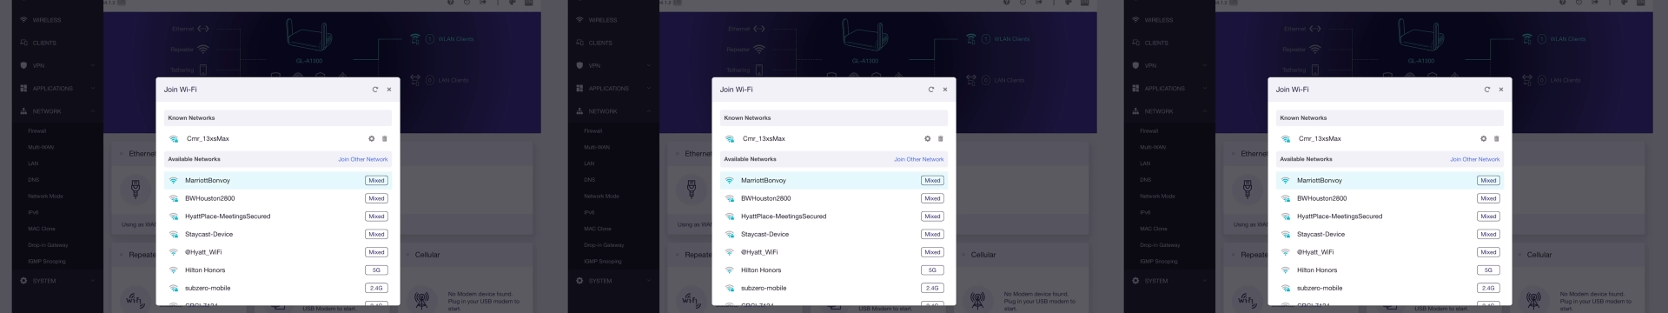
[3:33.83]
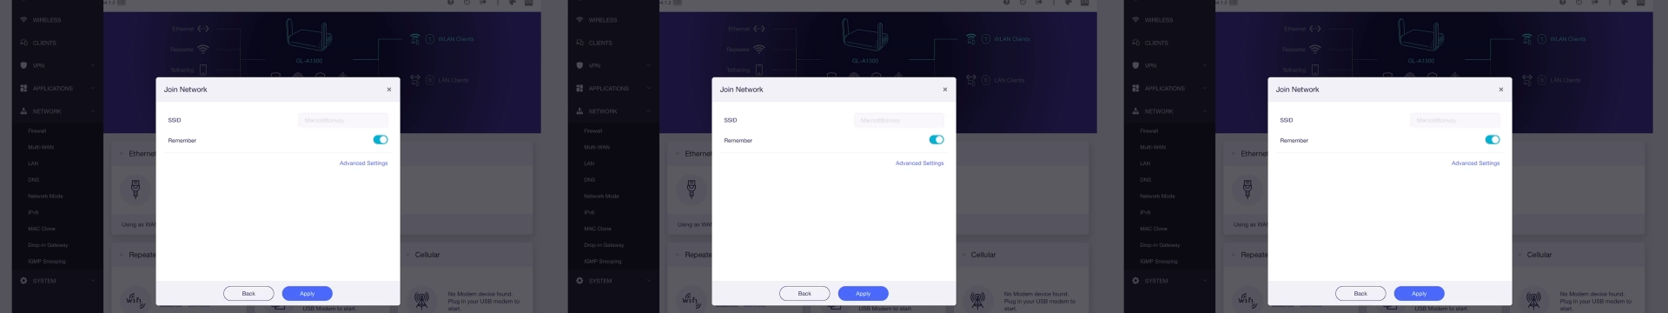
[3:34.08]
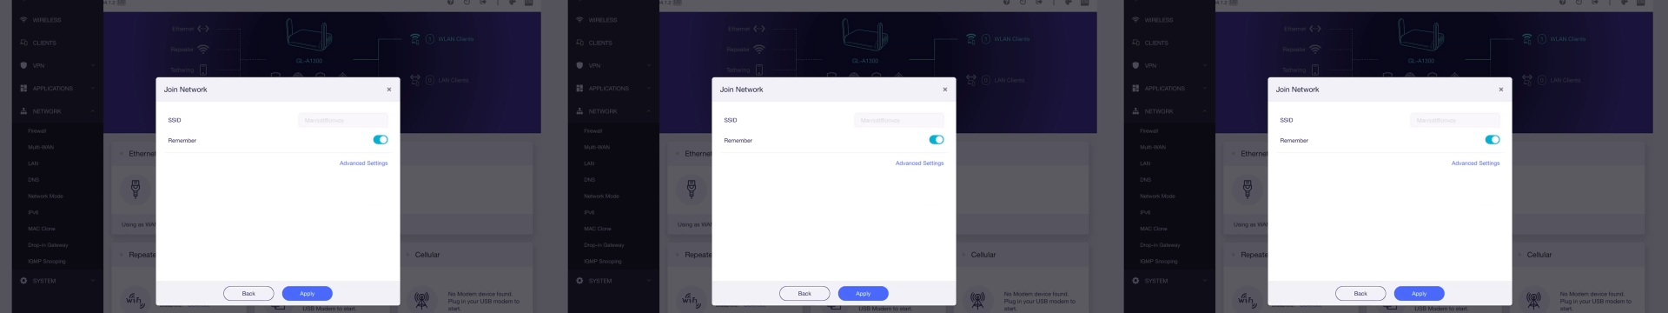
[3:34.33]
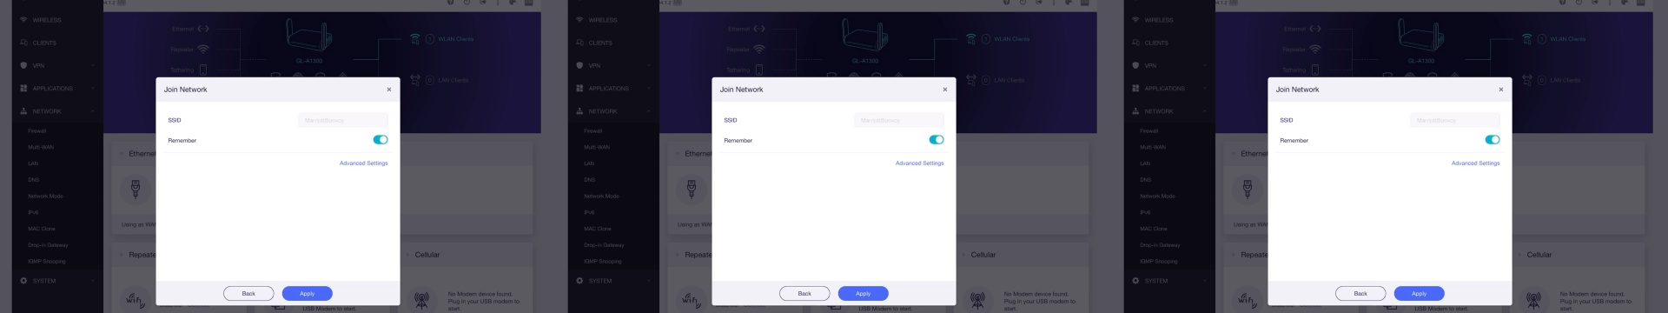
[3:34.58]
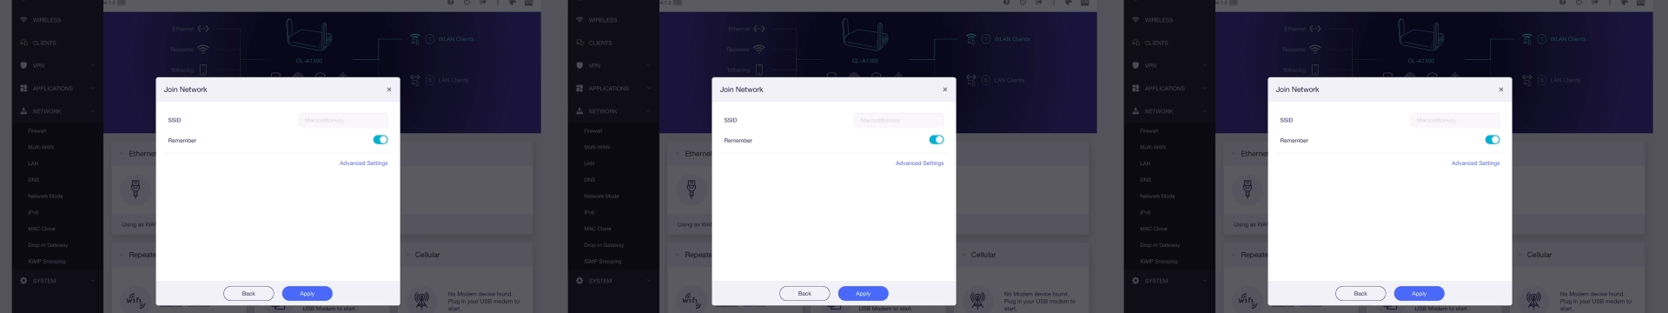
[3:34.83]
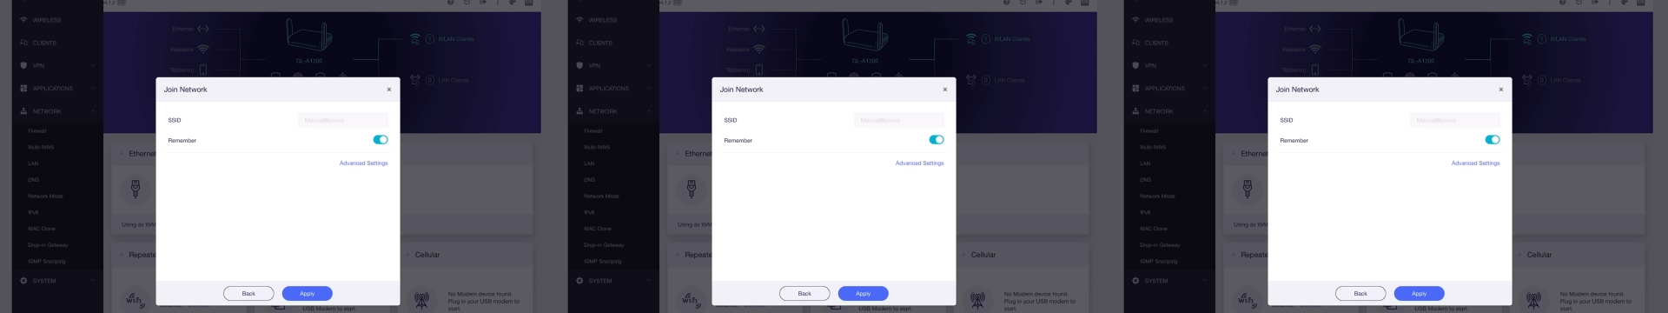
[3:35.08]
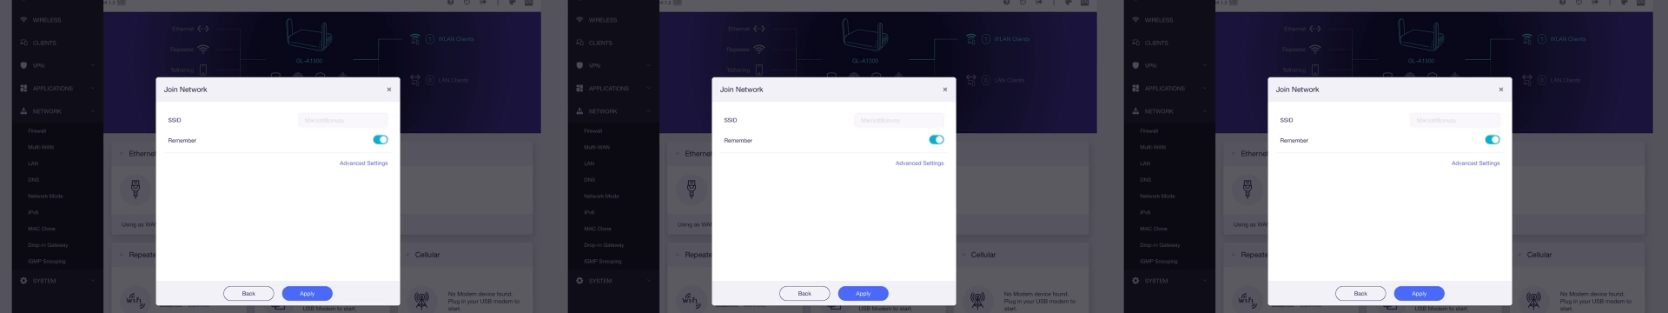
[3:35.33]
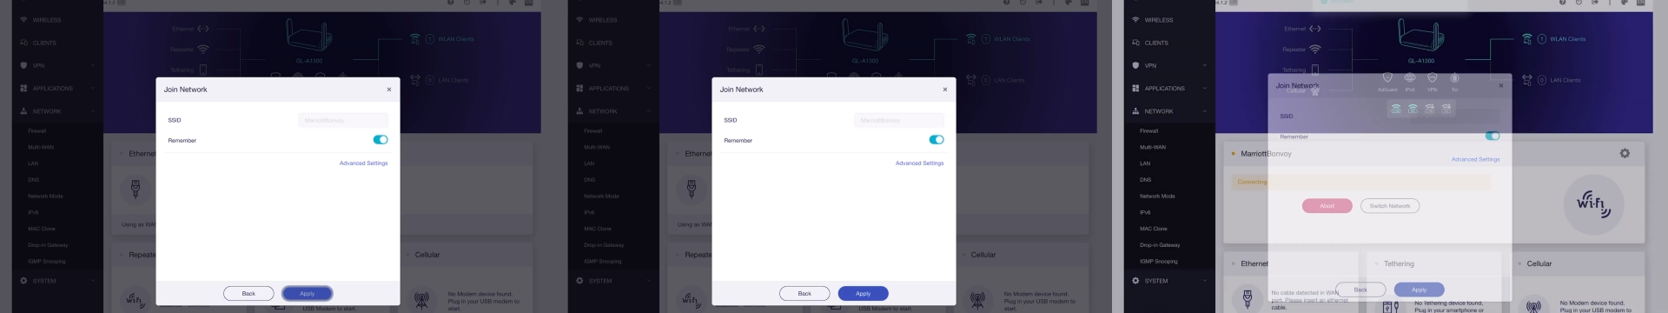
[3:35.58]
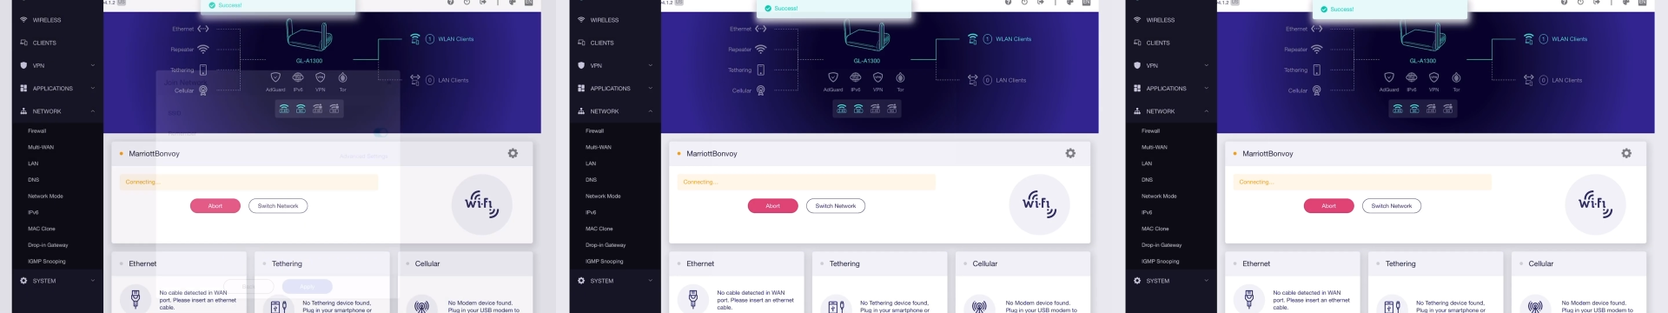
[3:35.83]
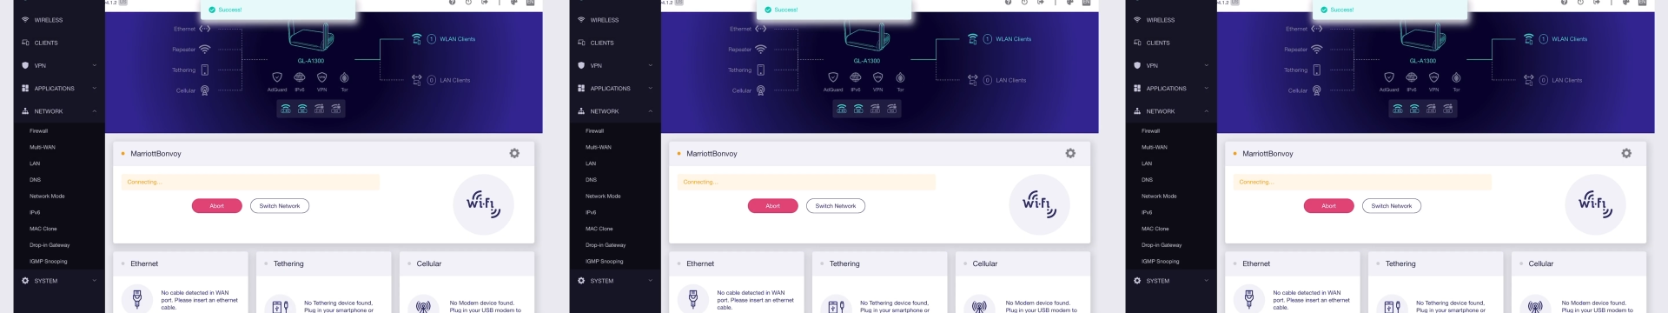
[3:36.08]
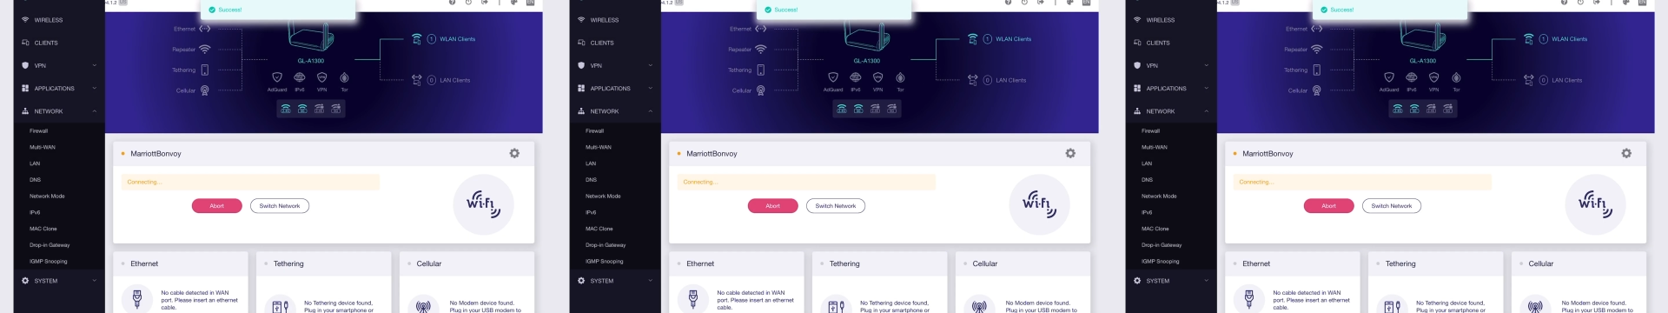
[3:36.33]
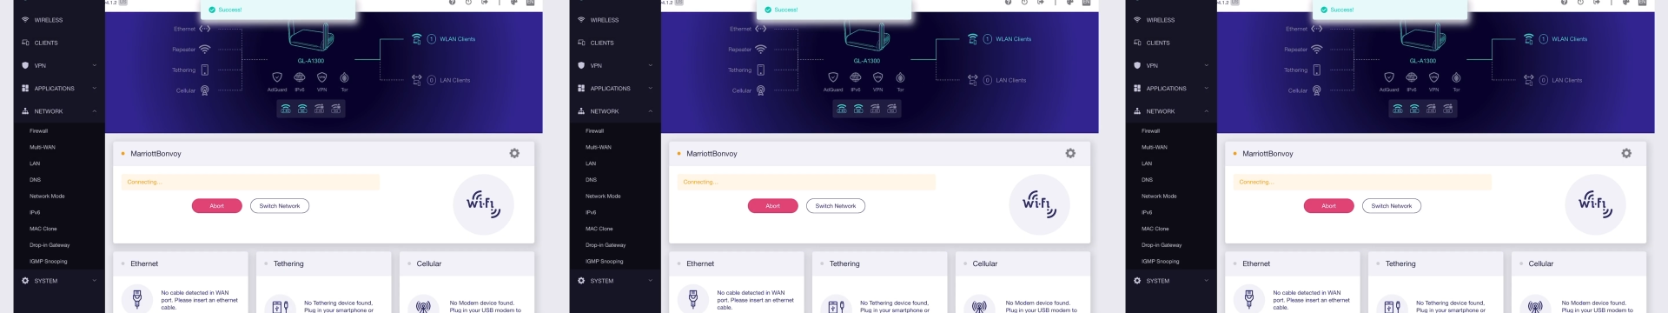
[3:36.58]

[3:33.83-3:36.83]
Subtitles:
(no speaker visible)